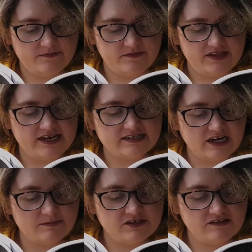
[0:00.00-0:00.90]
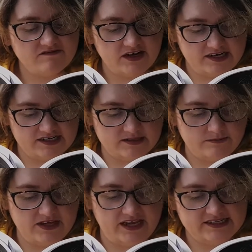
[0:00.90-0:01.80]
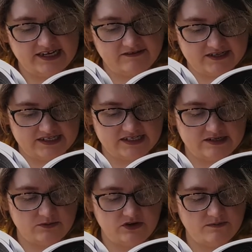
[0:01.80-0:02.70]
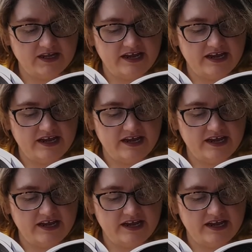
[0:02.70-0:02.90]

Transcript: The excitement of finding something is irresistible.